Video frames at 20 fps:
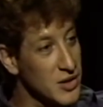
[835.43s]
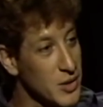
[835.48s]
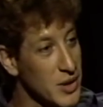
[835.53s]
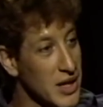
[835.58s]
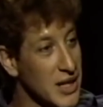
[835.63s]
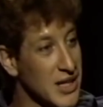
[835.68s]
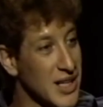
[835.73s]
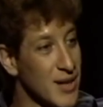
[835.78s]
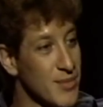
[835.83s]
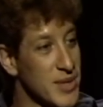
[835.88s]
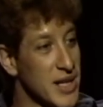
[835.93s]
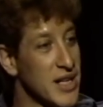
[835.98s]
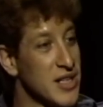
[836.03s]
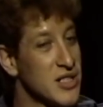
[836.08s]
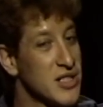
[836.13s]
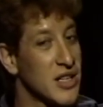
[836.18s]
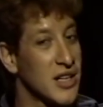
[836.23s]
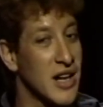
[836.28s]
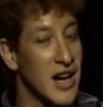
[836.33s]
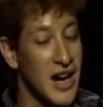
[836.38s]
doing a club day
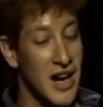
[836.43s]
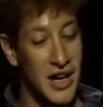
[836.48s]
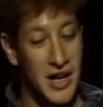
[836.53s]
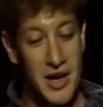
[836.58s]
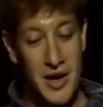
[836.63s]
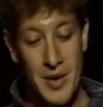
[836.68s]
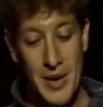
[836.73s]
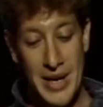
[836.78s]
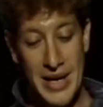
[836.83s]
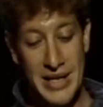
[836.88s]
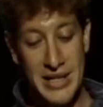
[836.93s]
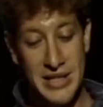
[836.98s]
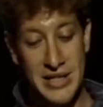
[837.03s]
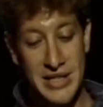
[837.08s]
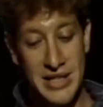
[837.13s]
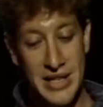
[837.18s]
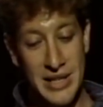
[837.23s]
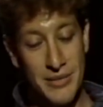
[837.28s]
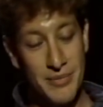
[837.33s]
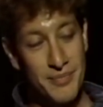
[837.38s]
in Chicago. And
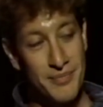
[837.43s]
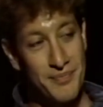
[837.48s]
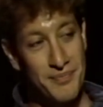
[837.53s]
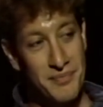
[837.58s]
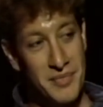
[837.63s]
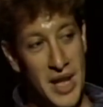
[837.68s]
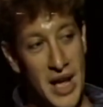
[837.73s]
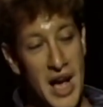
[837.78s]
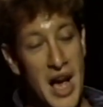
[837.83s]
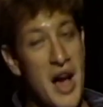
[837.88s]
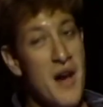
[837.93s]
That's a great um, town.